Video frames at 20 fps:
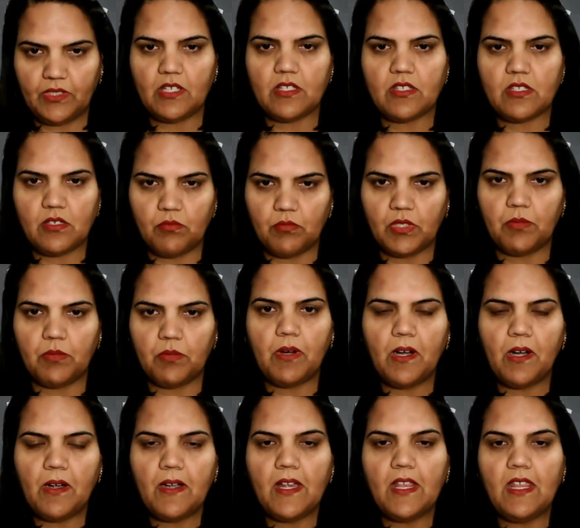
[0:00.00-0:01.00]
customer
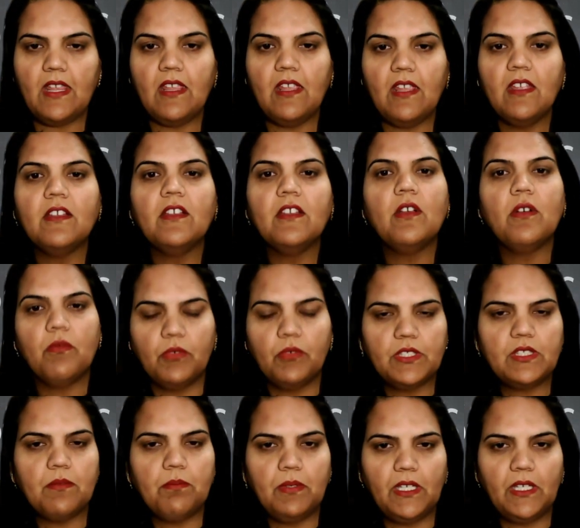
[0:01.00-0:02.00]
party
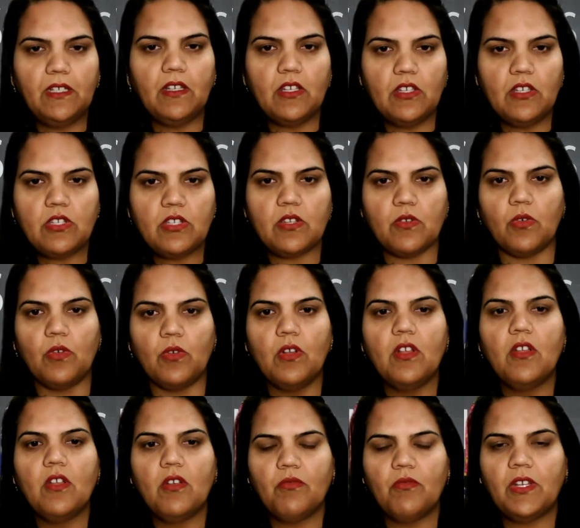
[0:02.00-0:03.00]
was a big issue.
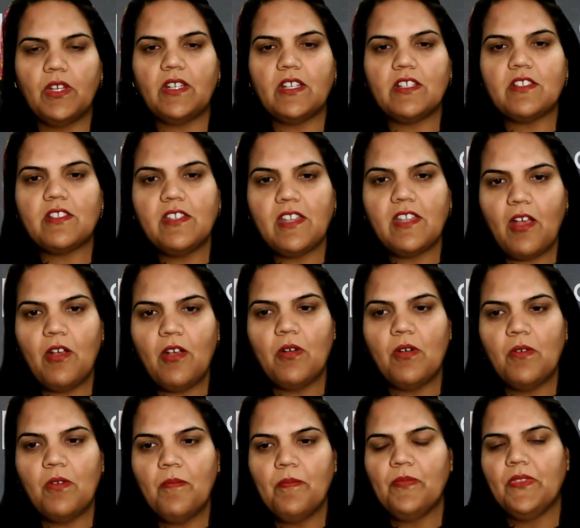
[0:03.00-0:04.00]
Whereas now
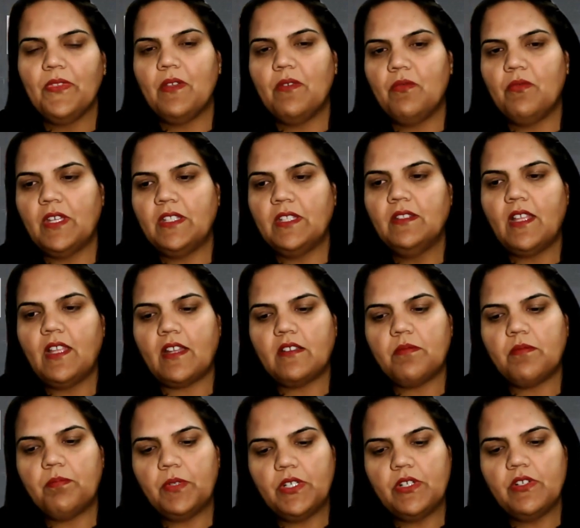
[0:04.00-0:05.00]
when
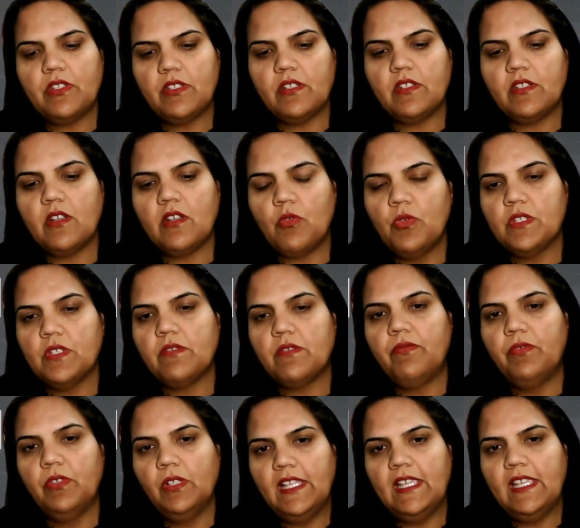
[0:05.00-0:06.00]
that person who is
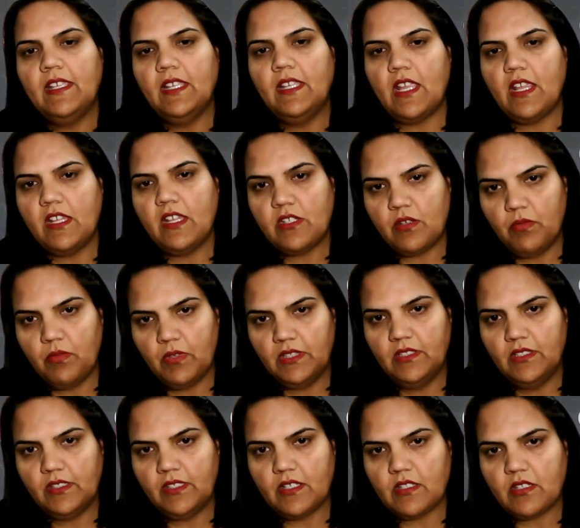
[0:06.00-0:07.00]
fully engaged
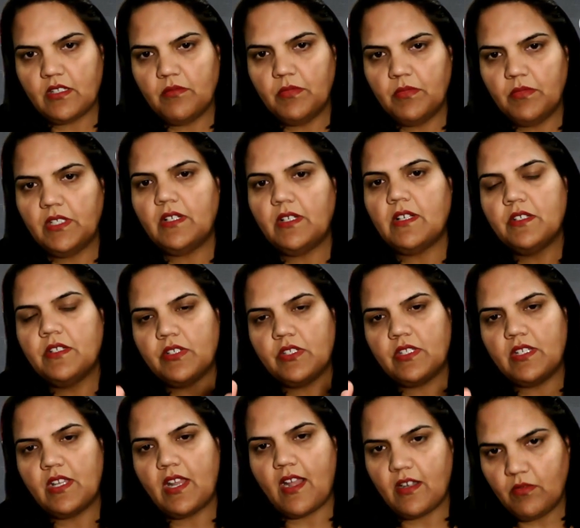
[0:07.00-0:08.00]
with the customer
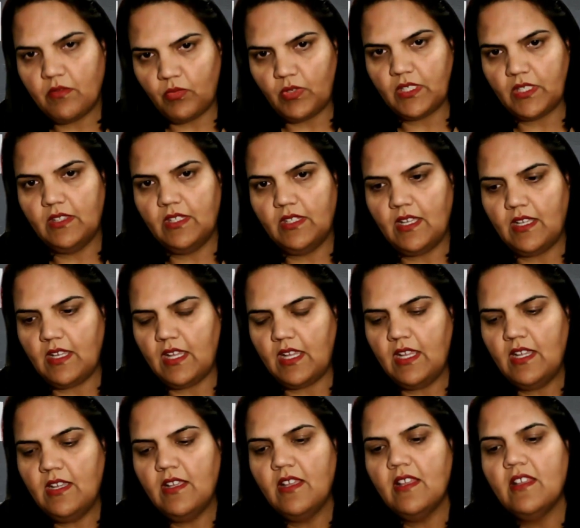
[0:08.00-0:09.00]
understand what they
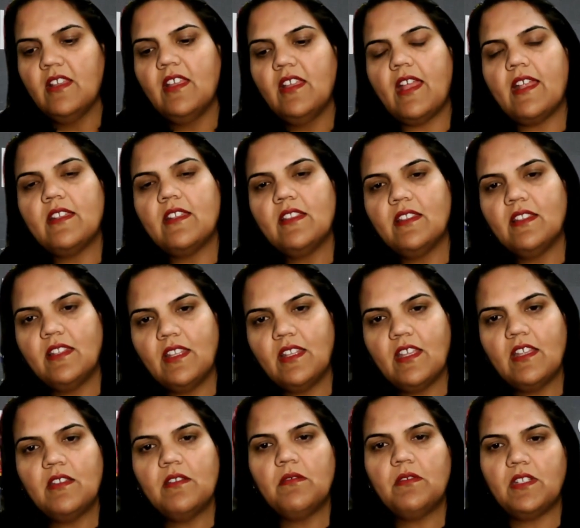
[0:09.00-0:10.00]
need and
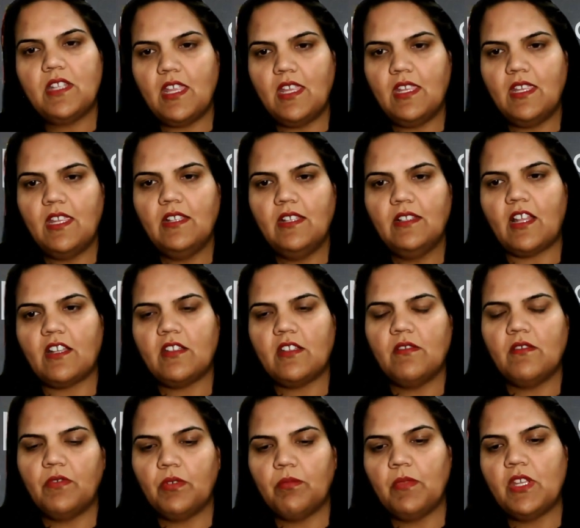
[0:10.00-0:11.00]
then taking that
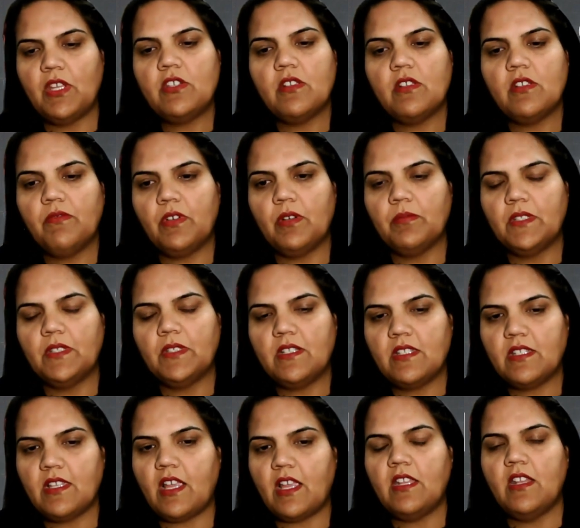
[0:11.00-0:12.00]
information from the
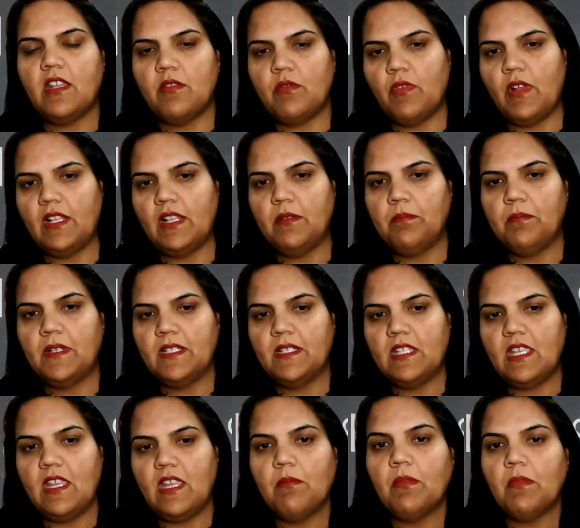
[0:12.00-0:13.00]
design and
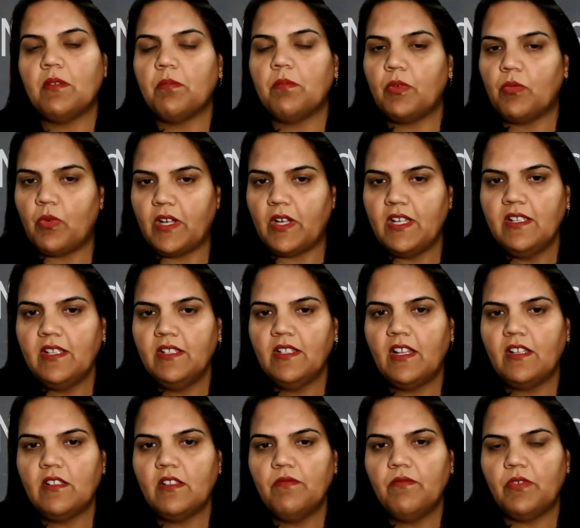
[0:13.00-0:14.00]
development team and providing
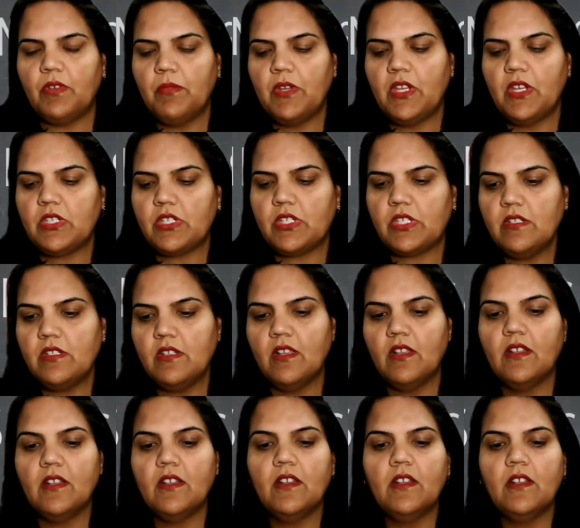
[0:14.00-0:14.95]
that information